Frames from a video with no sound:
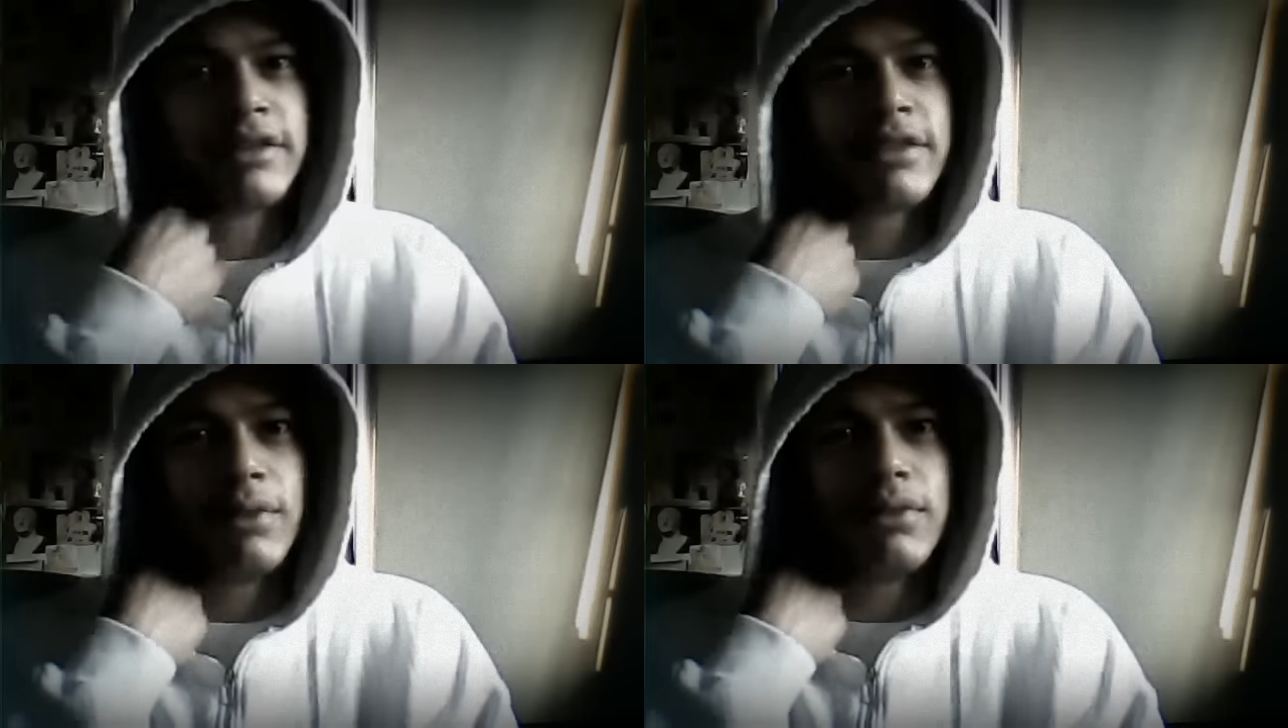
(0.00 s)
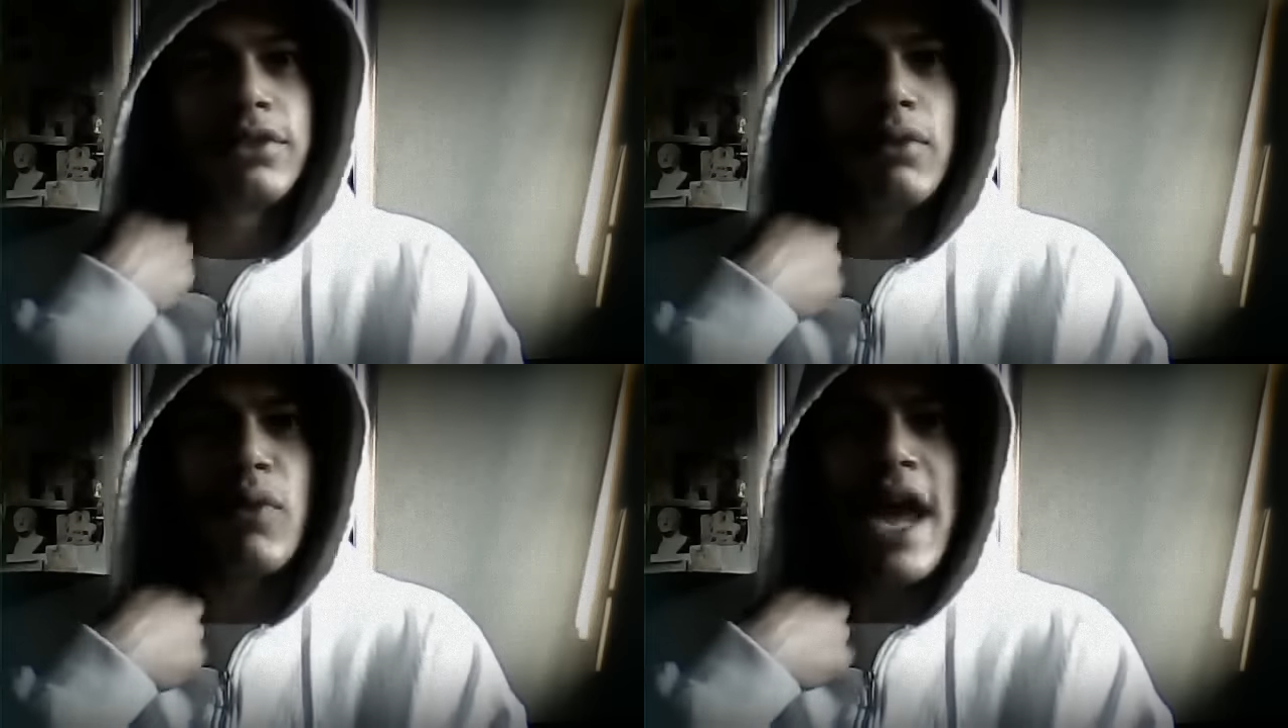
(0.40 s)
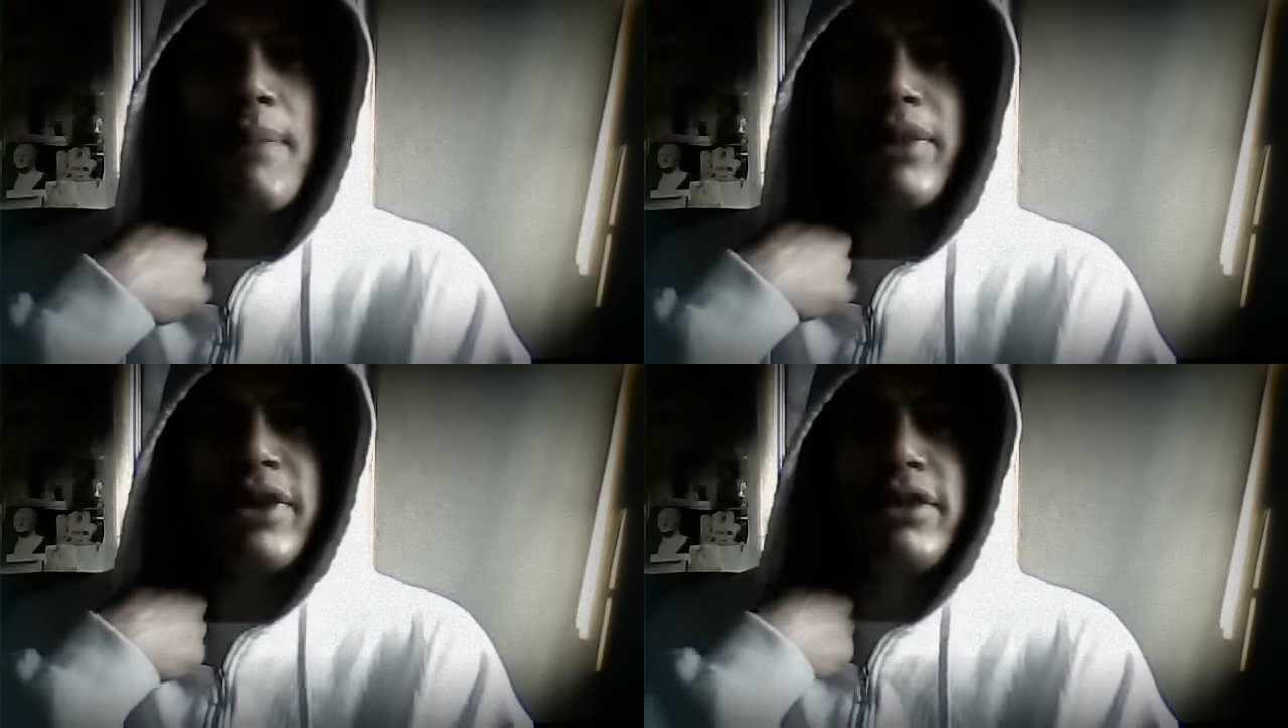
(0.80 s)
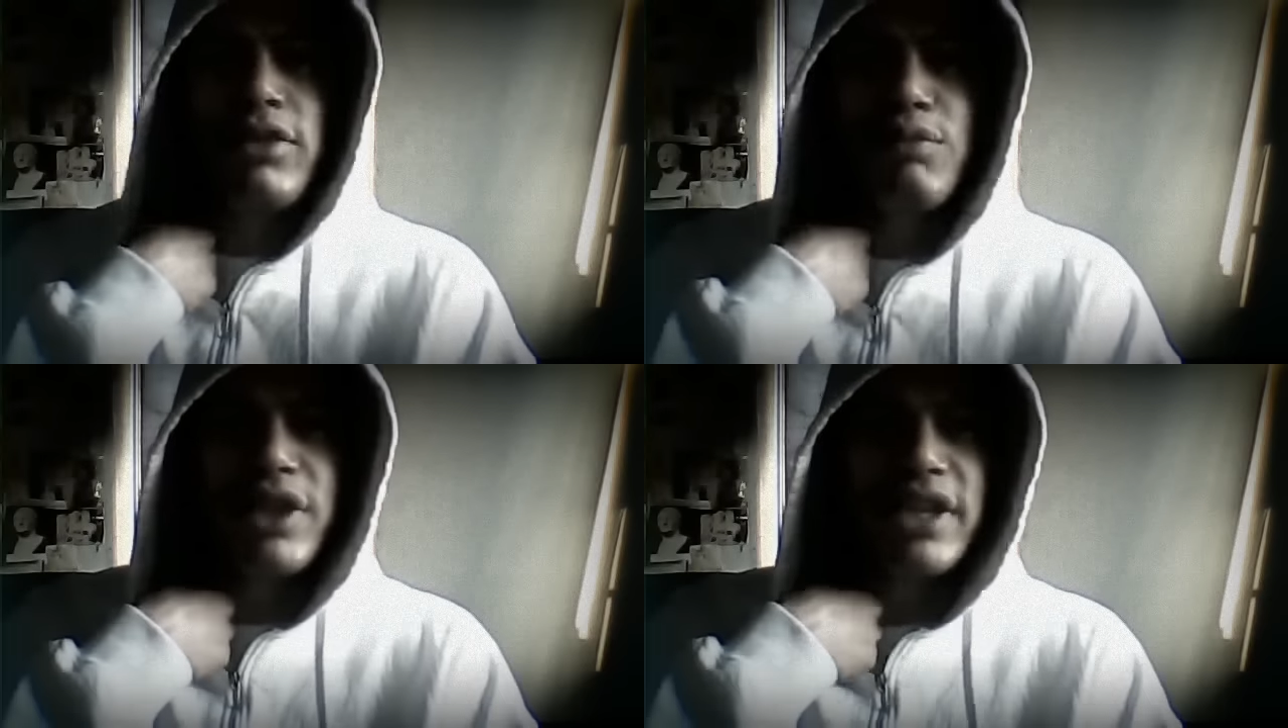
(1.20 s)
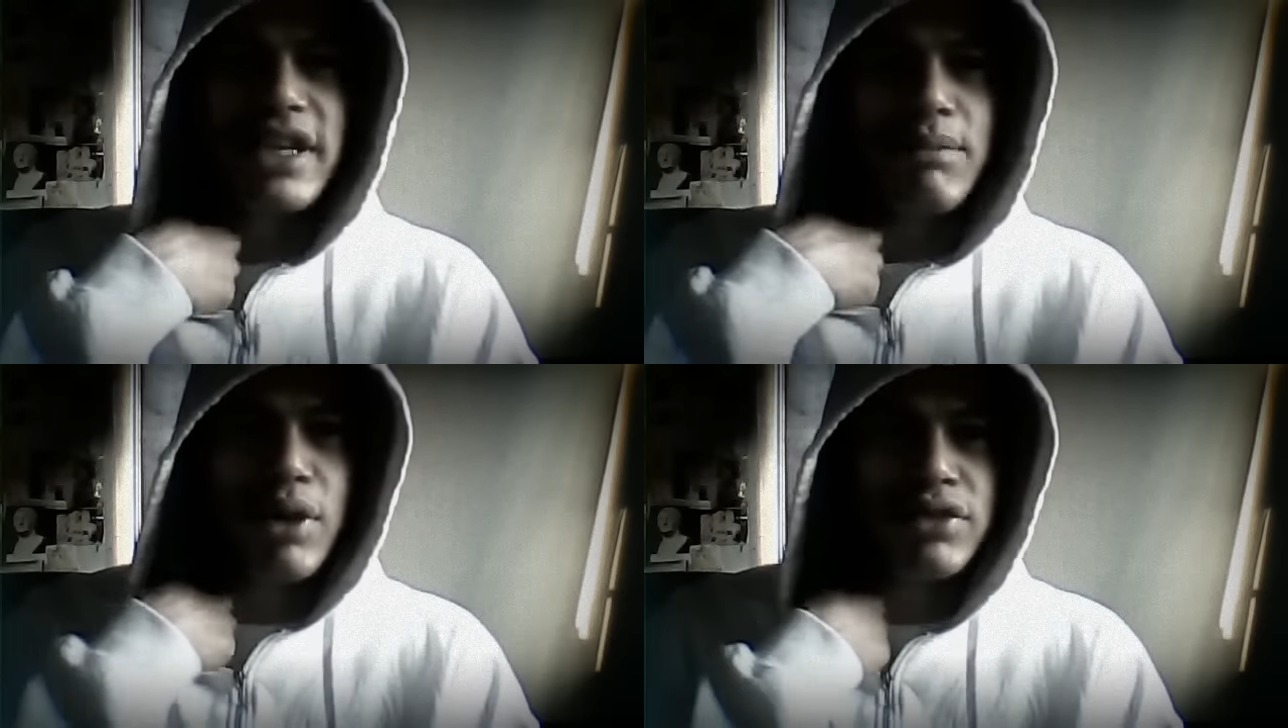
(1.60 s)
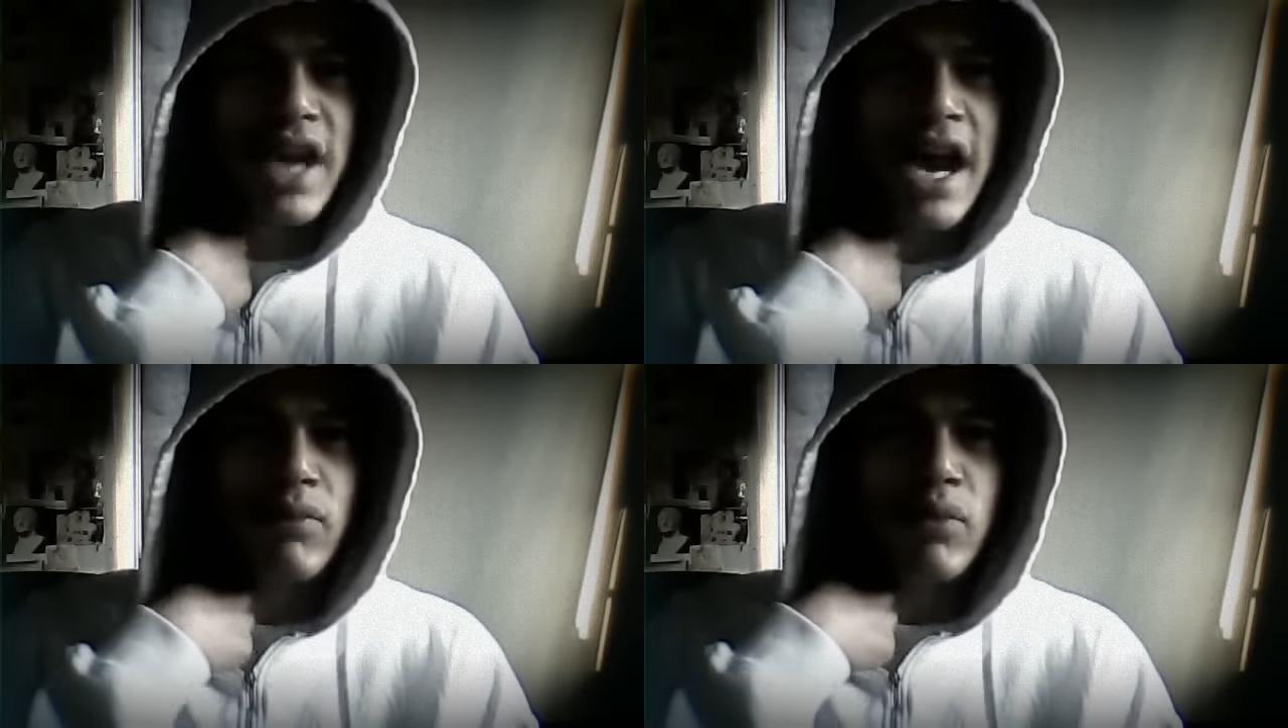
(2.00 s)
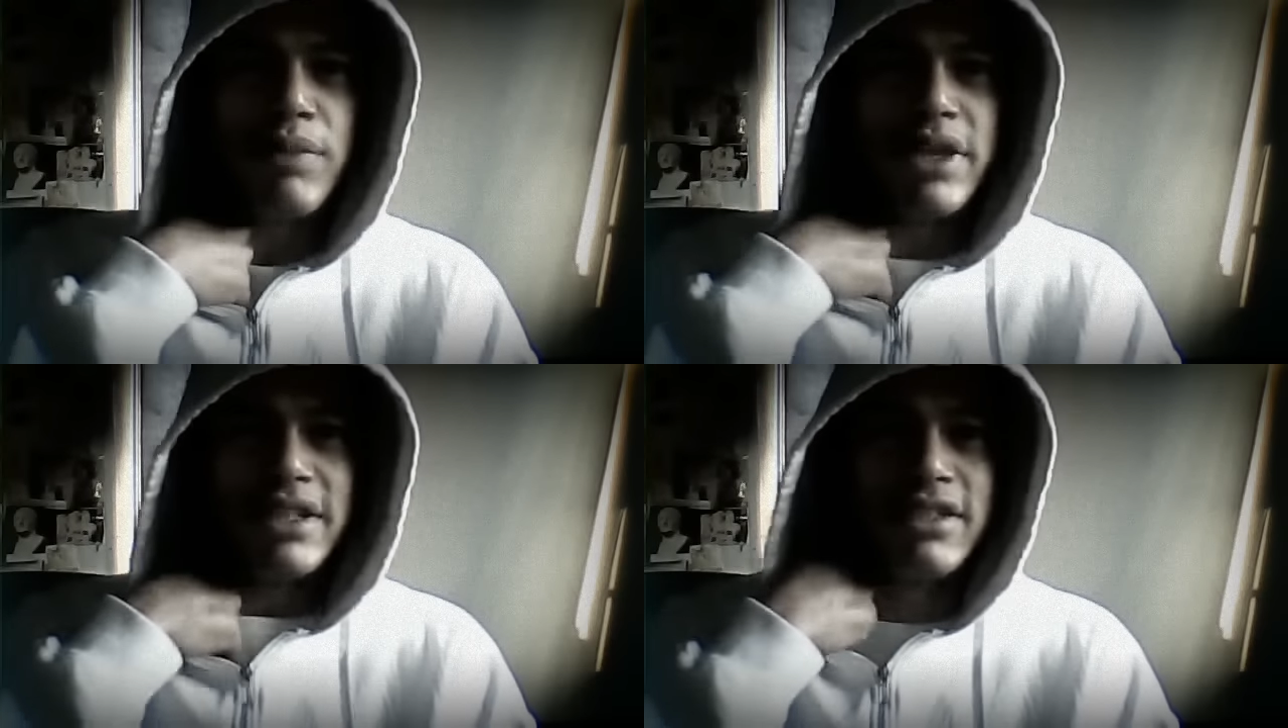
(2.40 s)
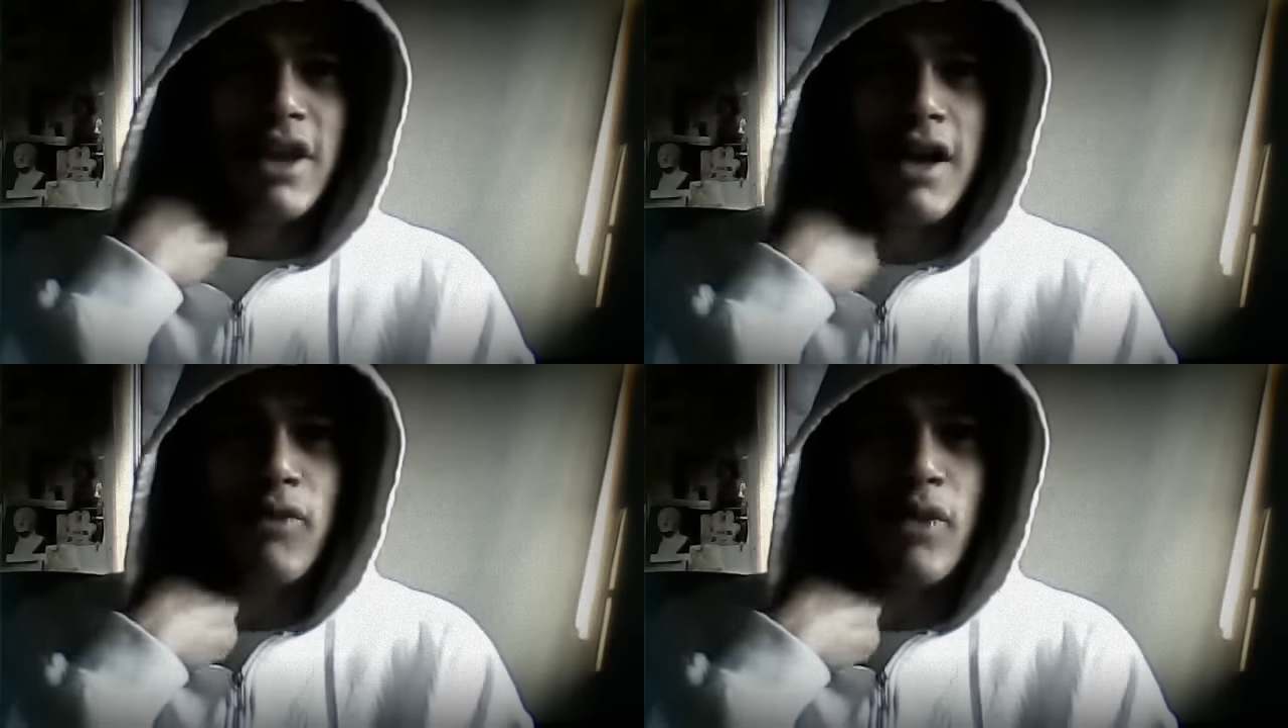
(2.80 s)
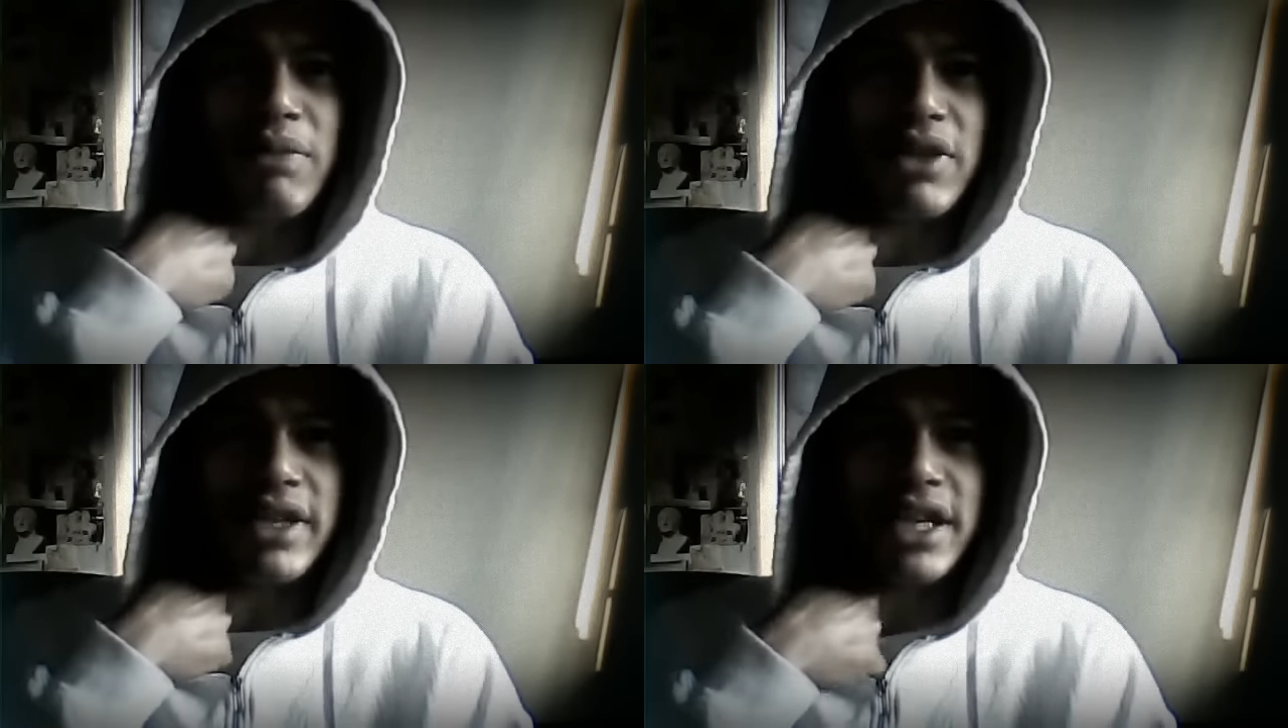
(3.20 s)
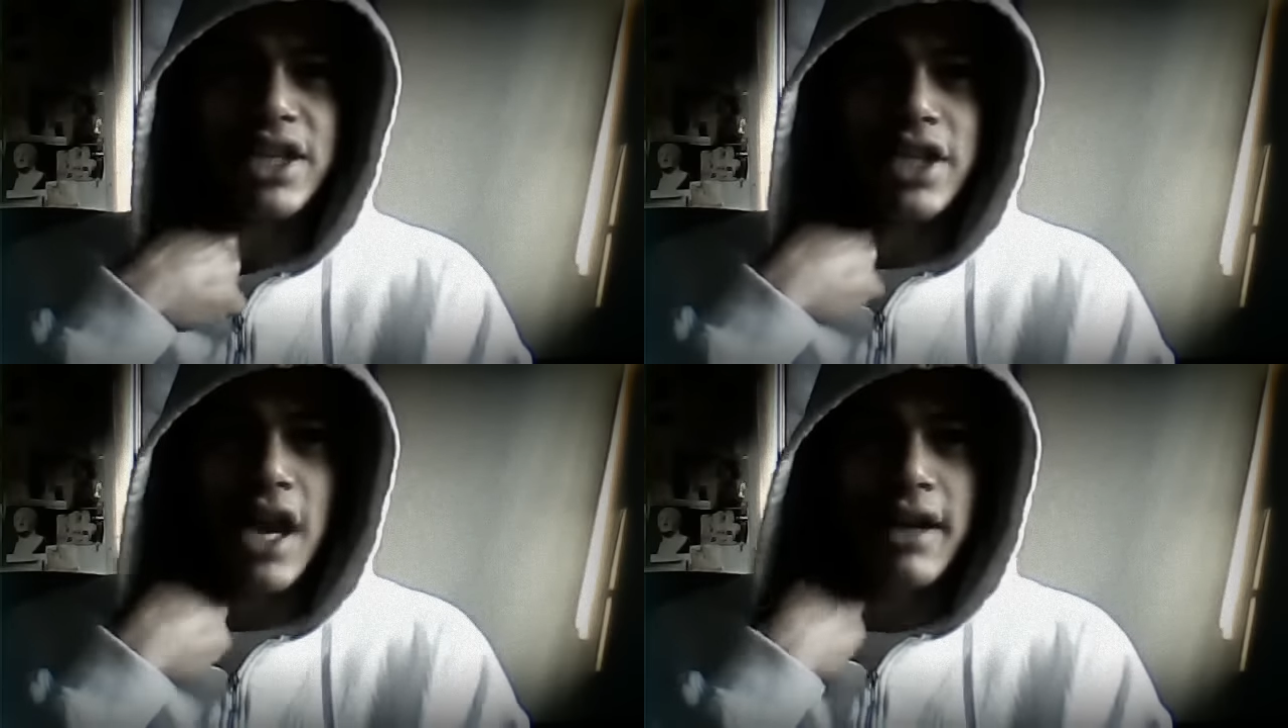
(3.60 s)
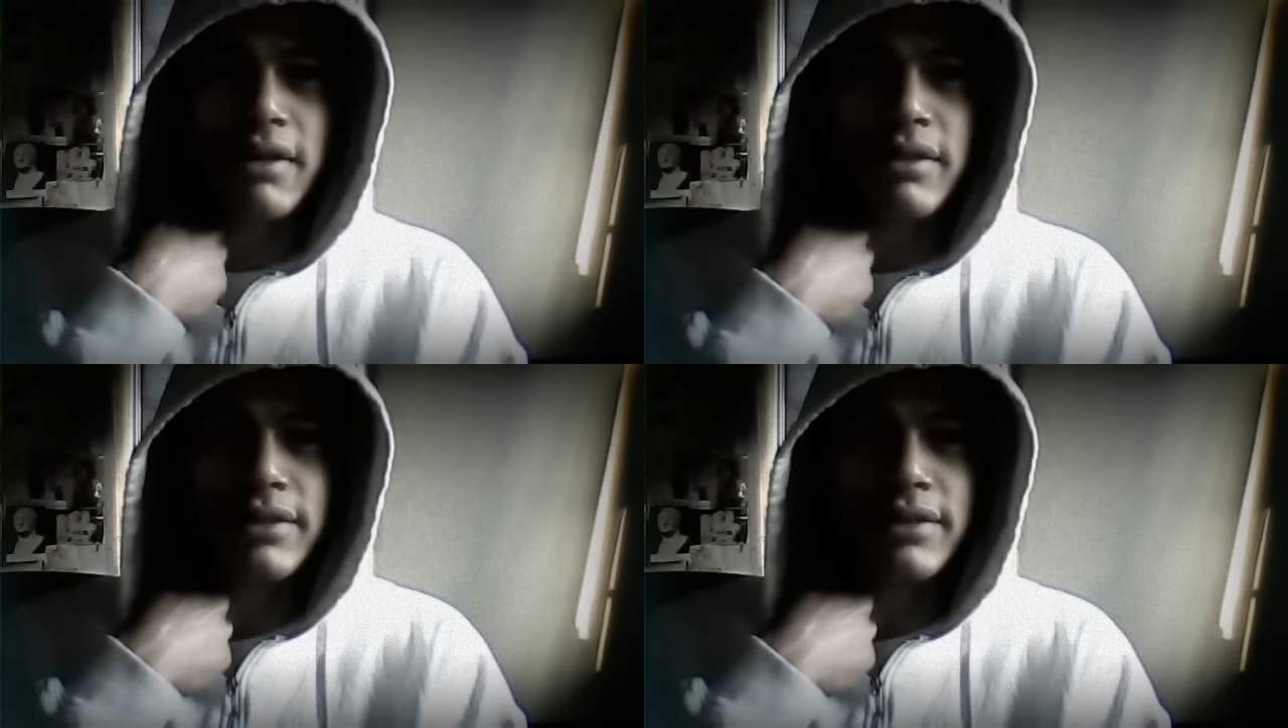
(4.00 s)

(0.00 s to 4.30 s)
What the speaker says: So what happened? 2 million Igbos died, 1 million starved, 1 million get shot,